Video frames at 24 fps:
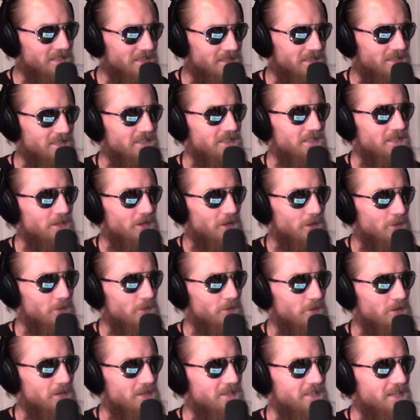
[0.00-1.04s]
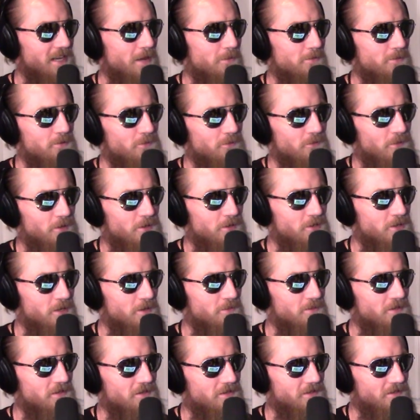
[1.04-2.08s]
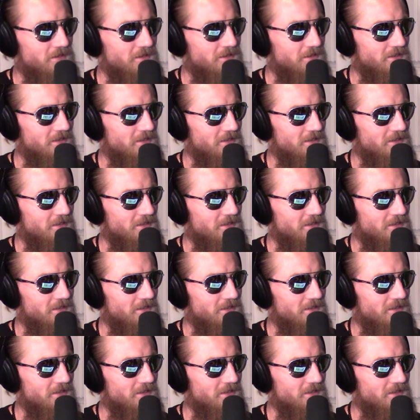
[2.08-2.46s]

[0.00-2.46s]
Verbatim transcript: you know, reestablishing friendships. Mm-hmm.